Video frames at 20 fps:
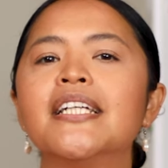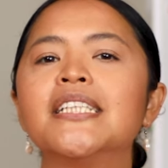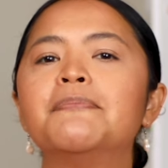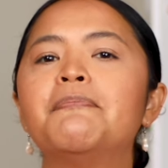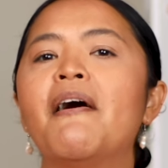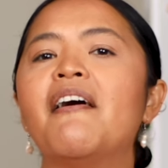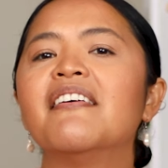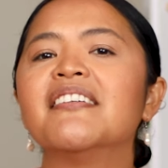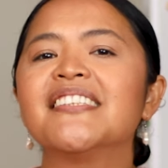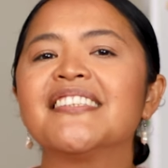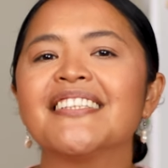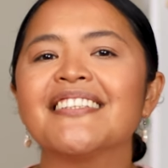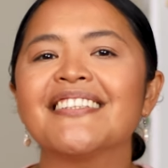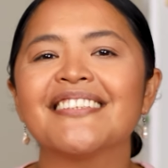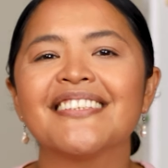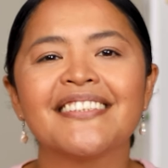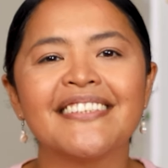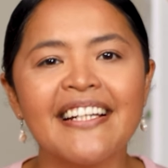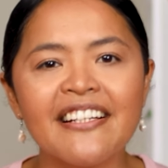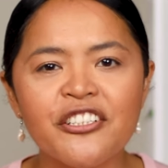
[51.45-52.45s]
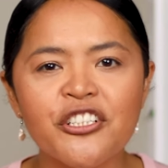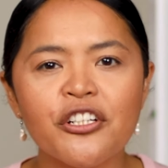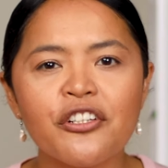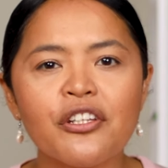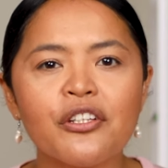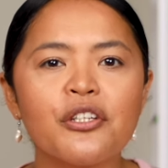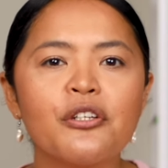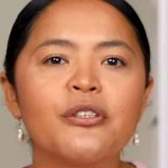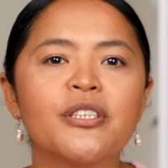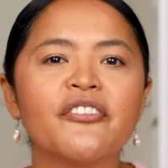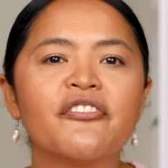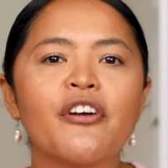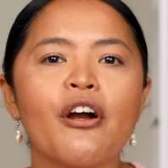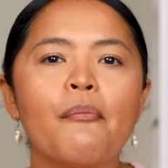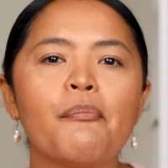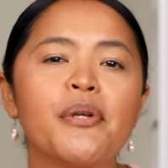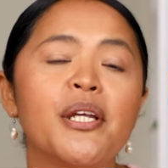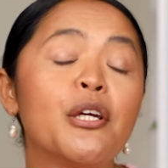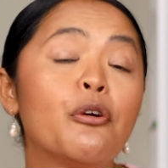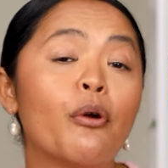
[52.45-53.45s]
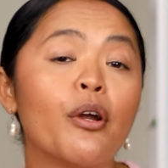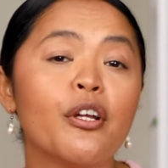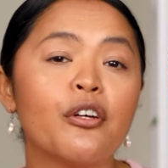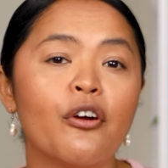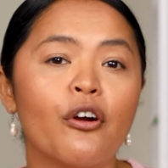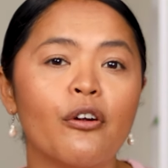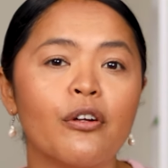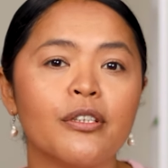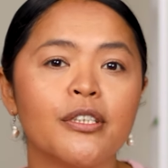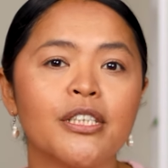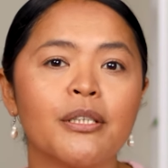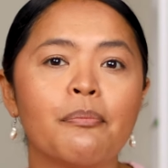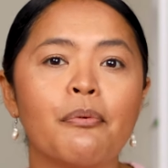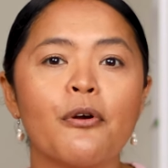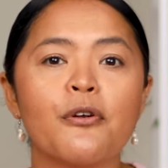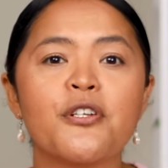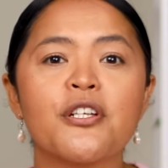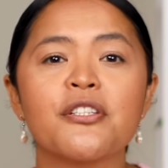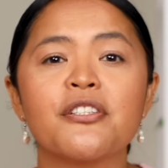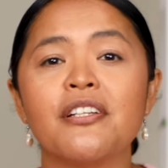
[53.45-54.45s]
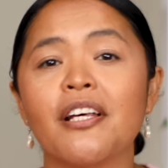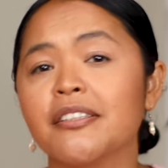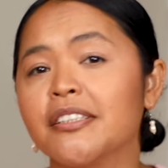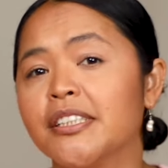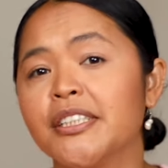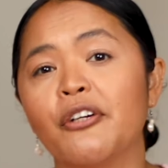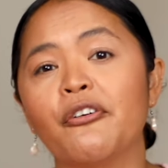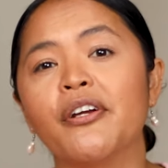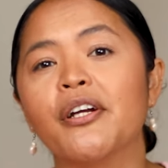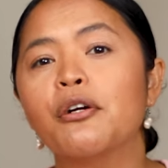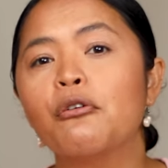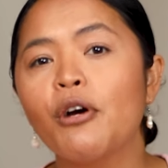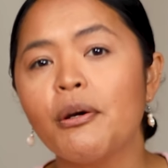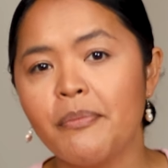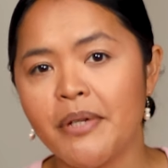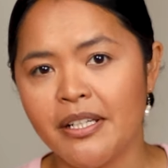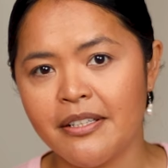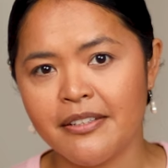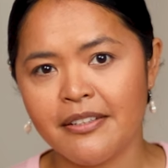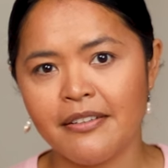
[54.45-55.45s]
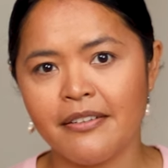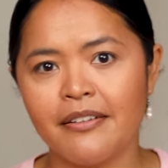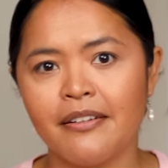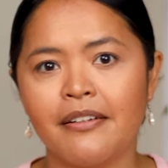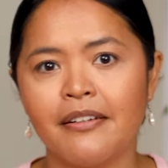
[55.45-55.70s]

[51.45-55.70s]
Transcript: His boss sanctioned the use of company credit cards to purchase necessary equipment.